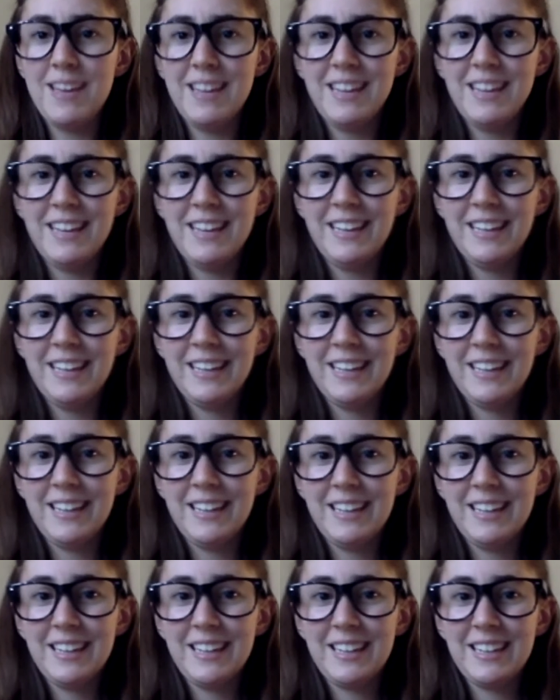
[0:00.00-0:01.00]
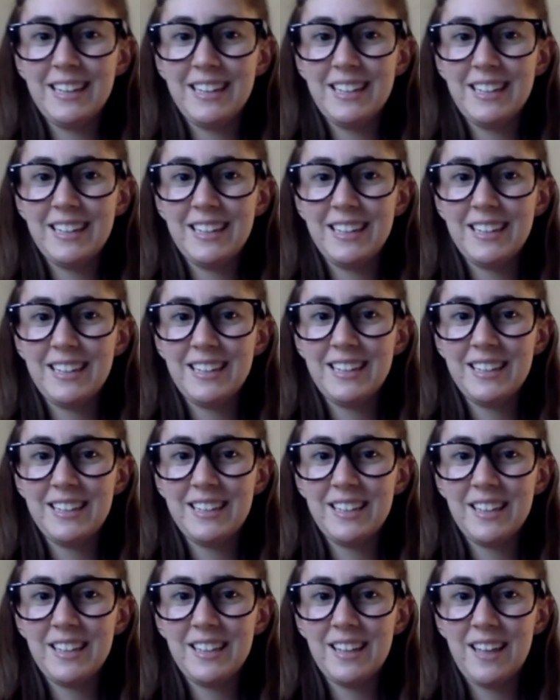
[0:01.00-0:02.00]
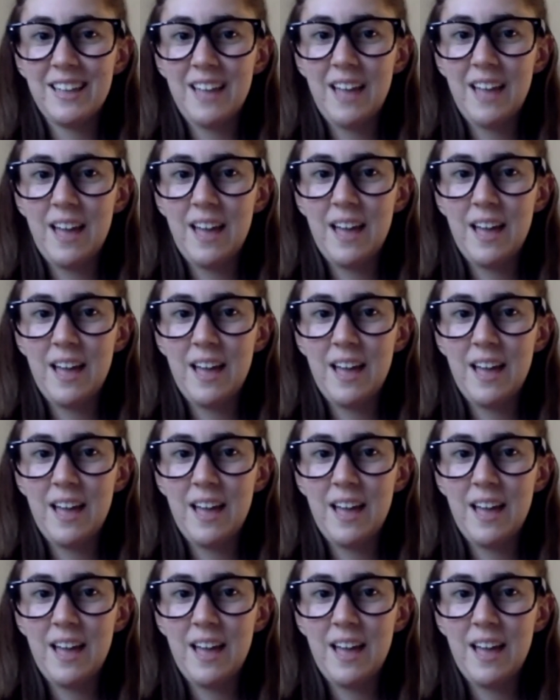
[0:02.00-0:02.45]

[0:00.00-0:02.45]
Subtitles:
(silence)